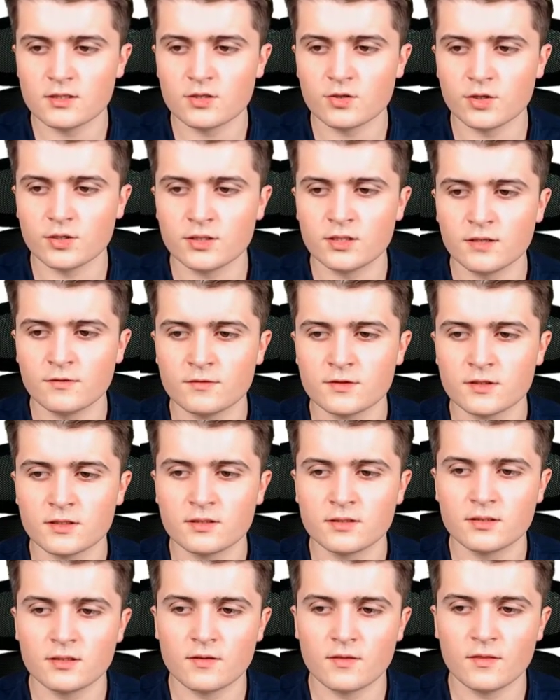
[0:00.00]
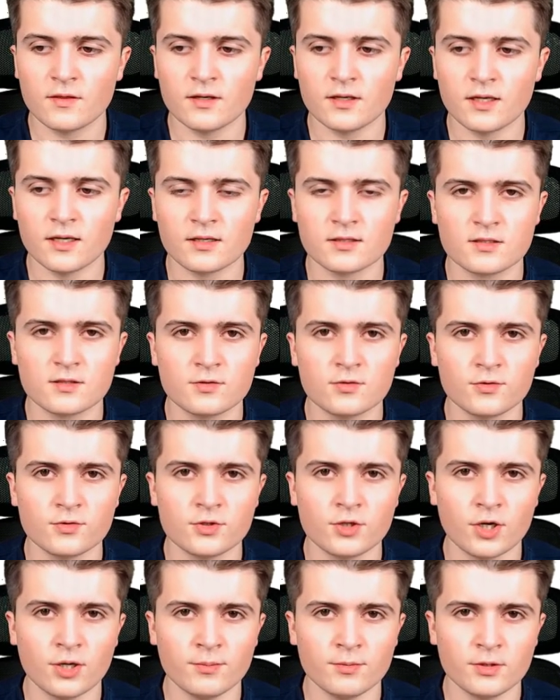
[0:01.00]
so it gives it the
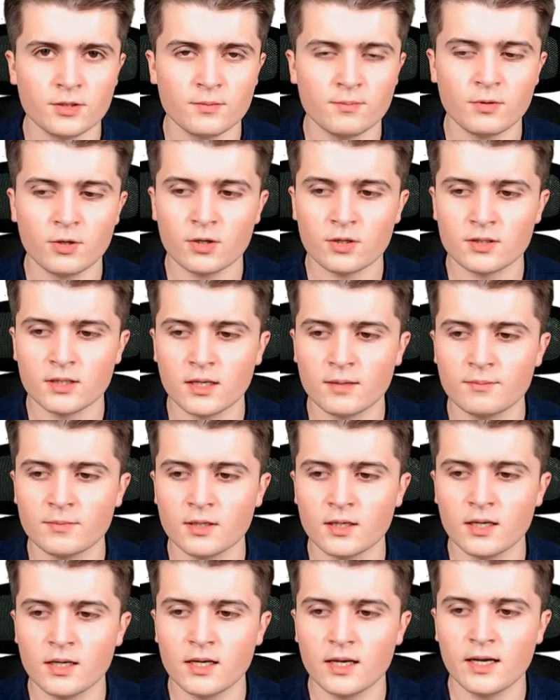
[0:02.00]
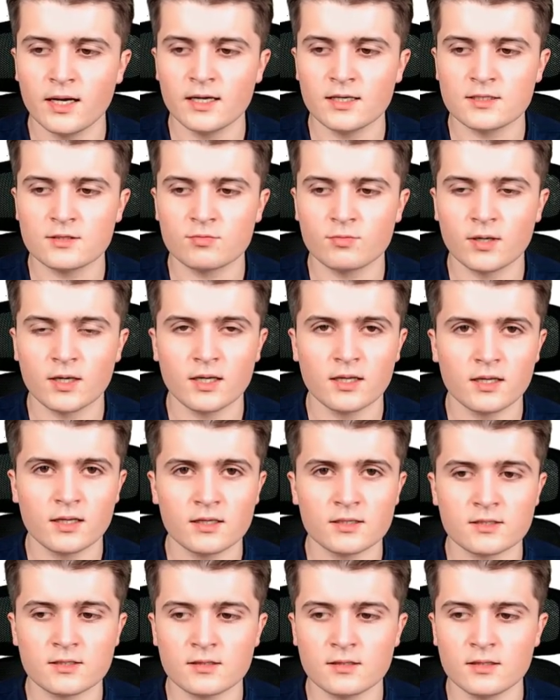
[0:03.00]
X2 terminal block number as well
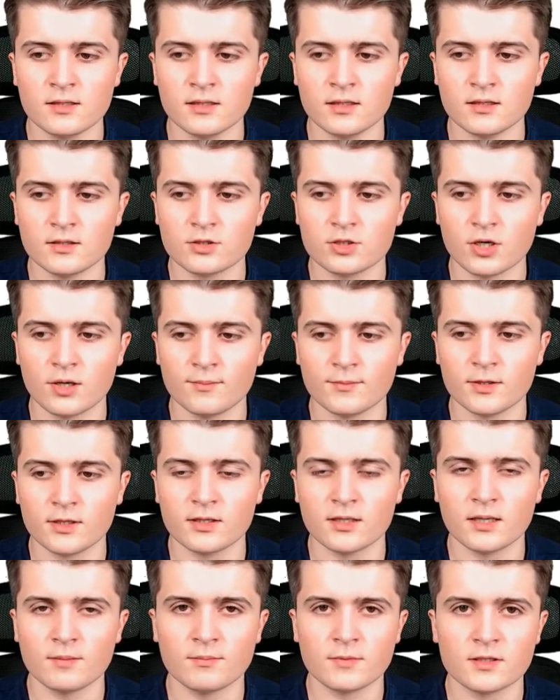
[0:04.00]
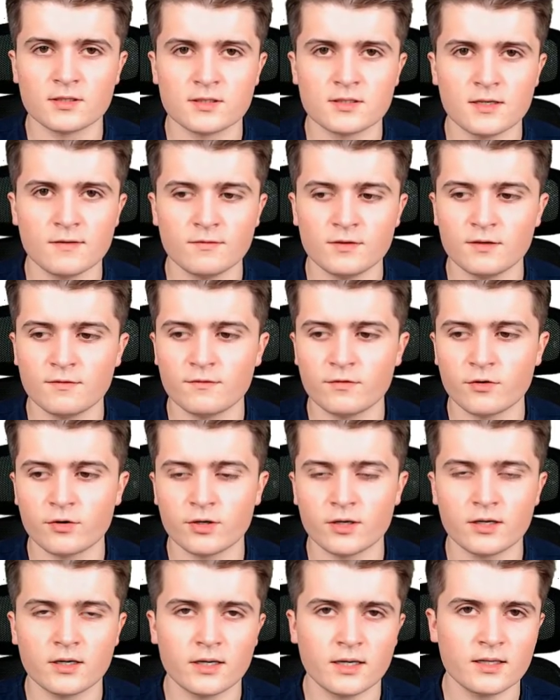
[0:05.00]
as the terminal number
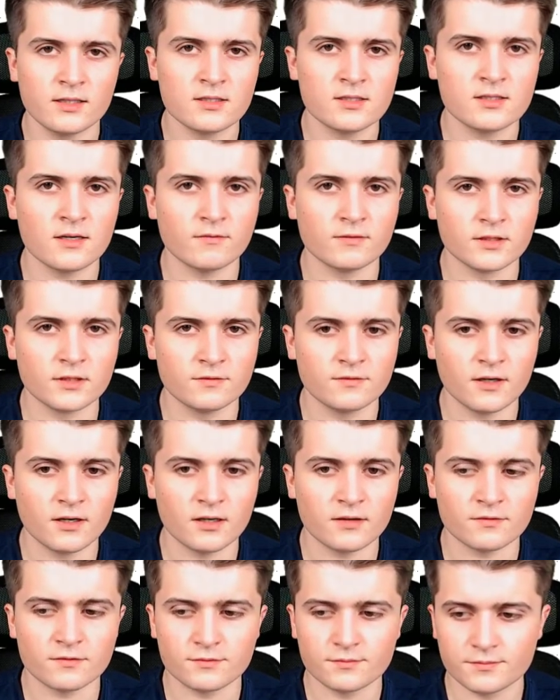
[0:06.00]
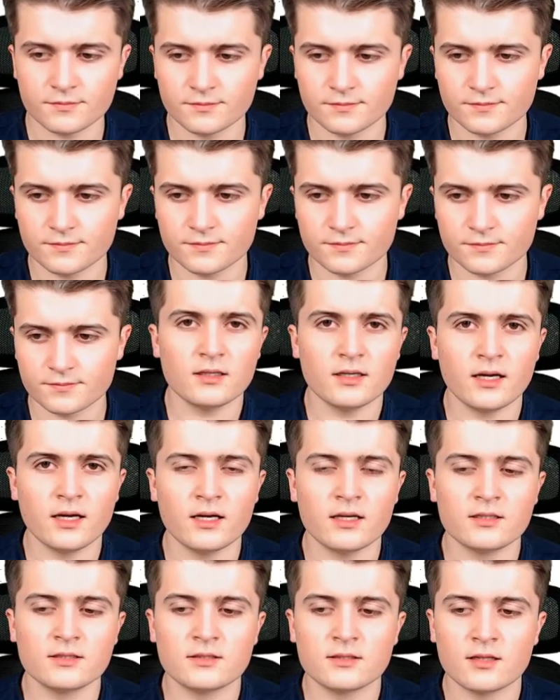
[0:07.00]
74 and 75.
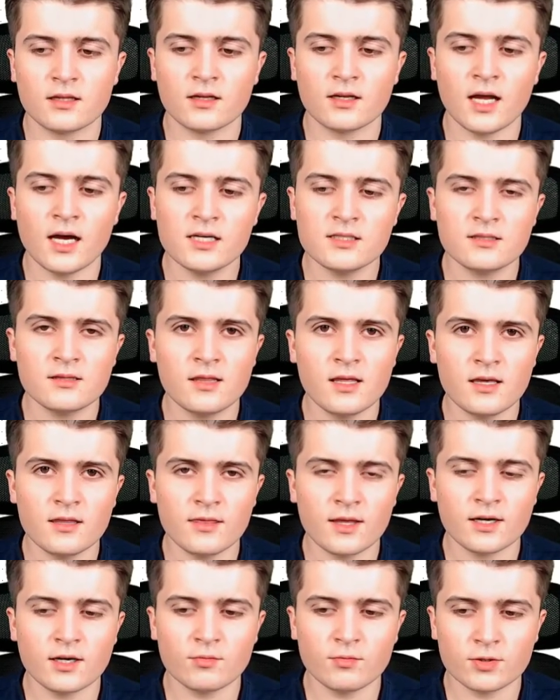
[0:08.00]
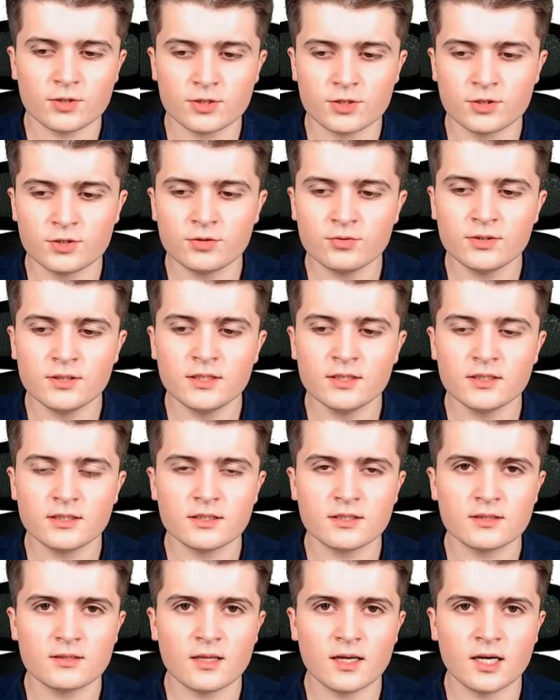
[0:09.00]
And the last thing that I want to do here
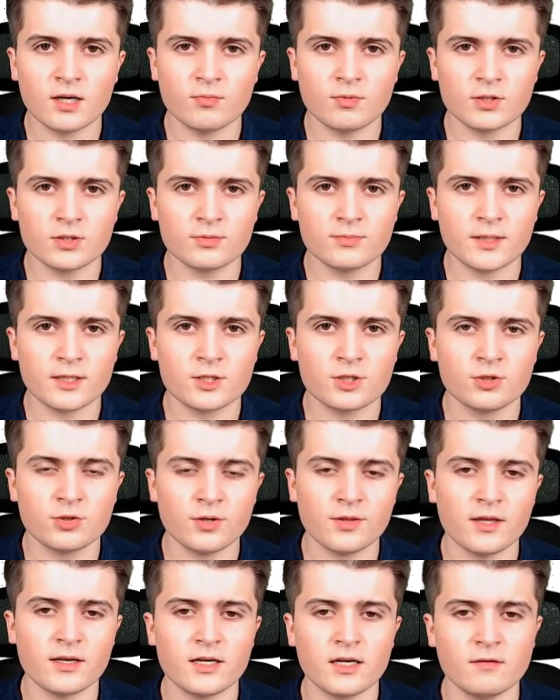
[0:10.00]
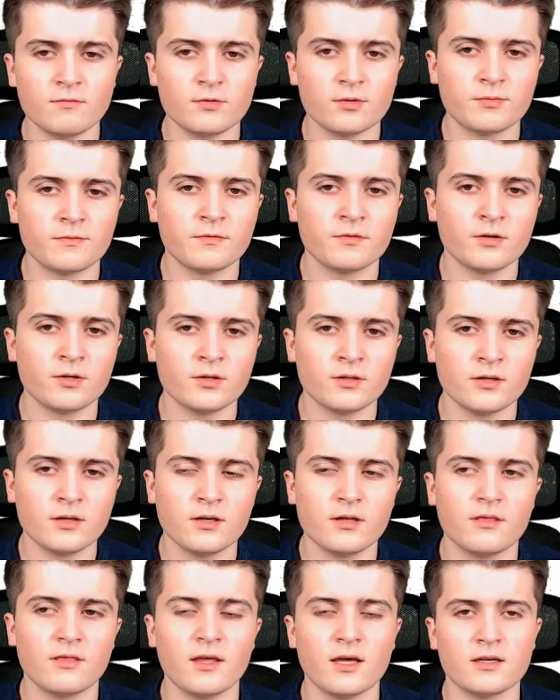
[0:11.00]
is that I want to make sure that everyone
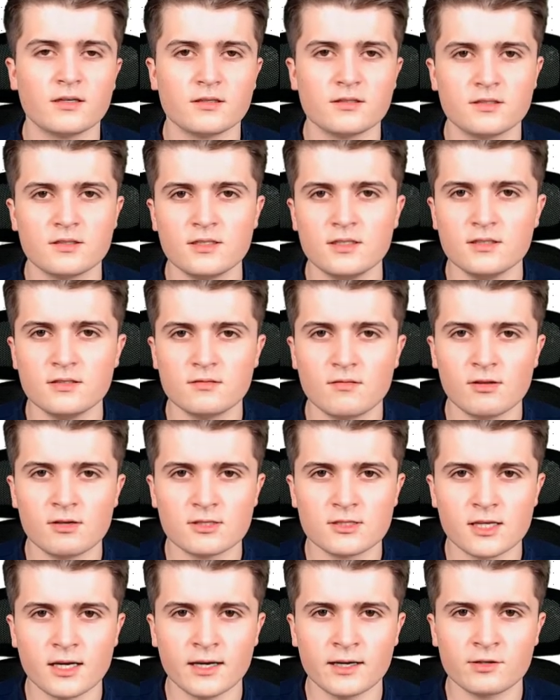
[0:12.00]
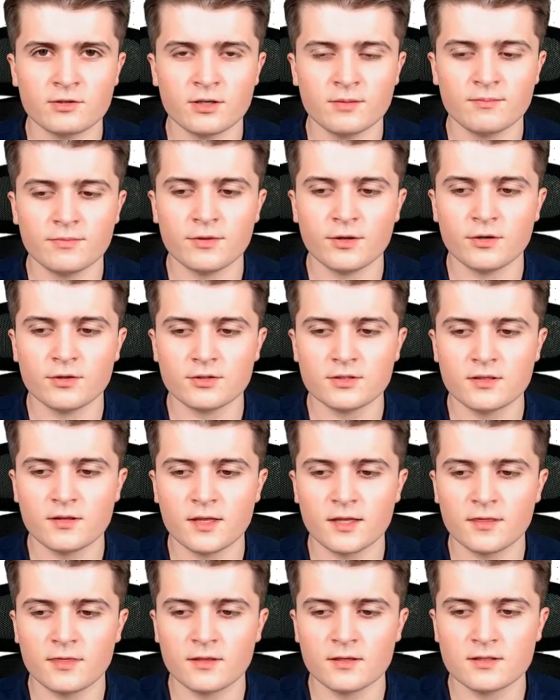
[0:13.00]
that sees this diagram knows
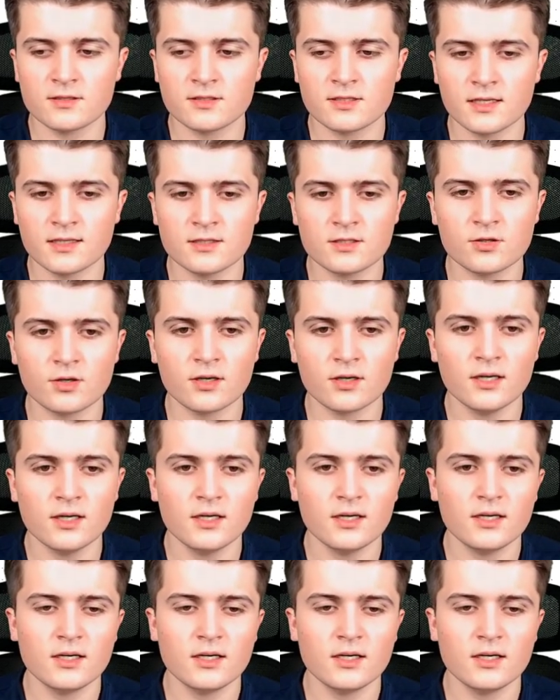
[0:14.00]
that this sensor